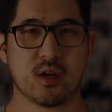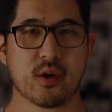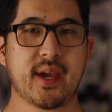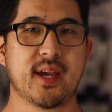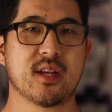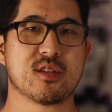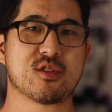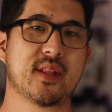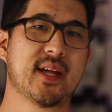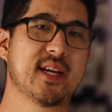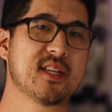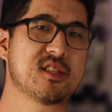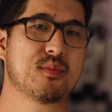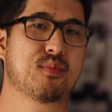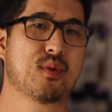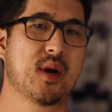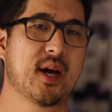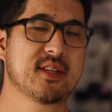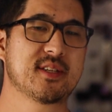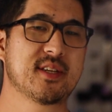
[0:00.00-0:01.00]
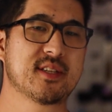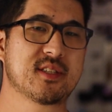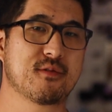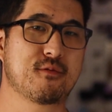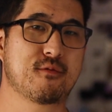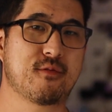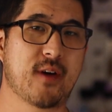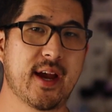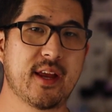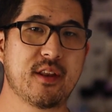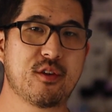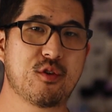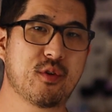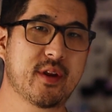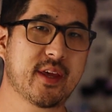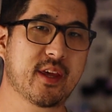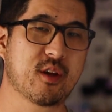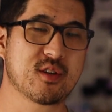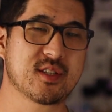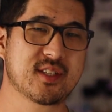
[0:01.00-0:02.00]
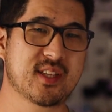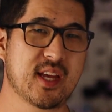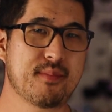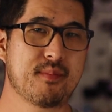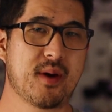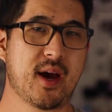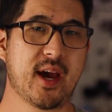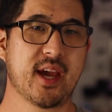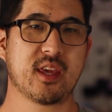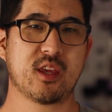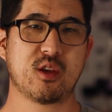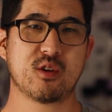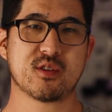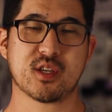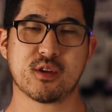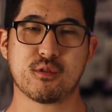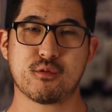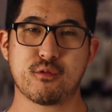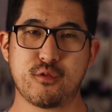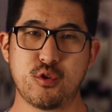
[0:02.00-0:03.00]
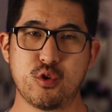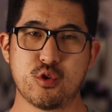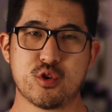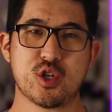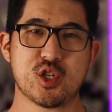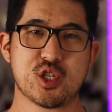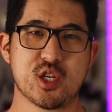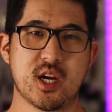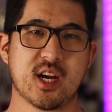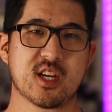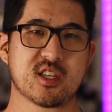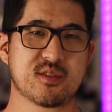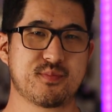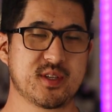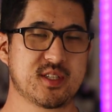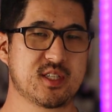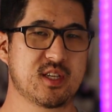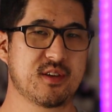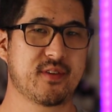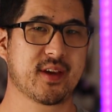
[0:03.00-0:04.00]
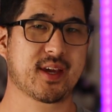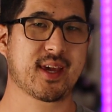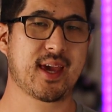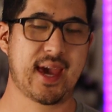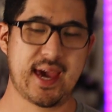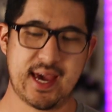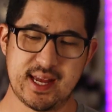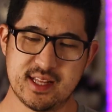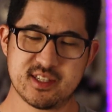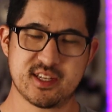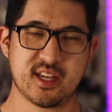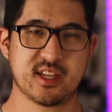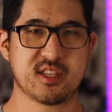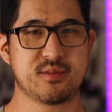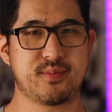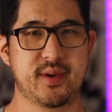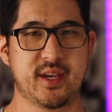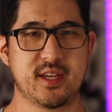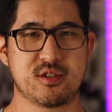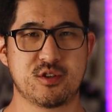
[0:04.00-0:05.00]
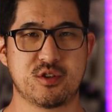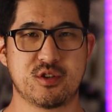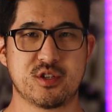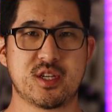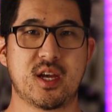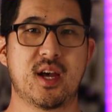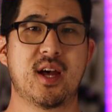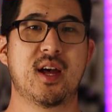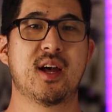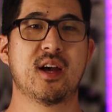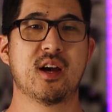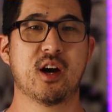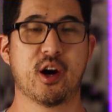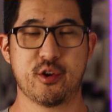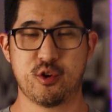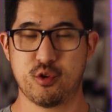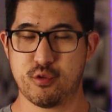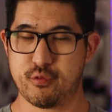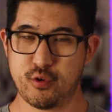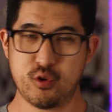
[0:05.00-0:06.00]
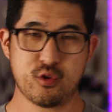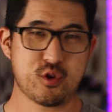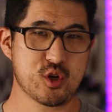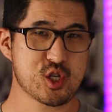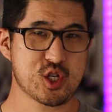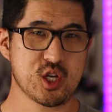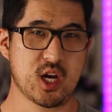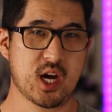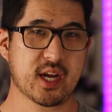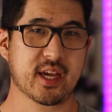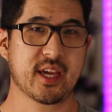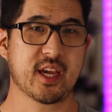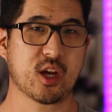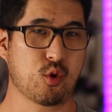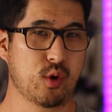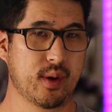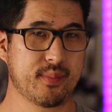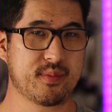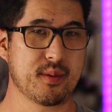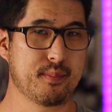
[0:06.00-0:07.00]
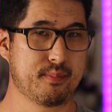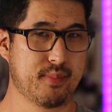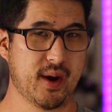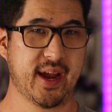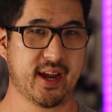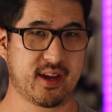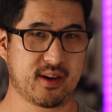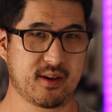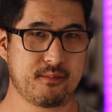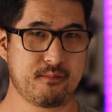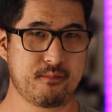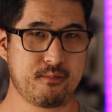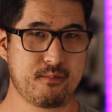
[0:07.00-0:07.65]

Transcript: Okay, so that's the process of fine-tuning your stem height using Future Shock specific headset spacers on your Future Shock equipped bike.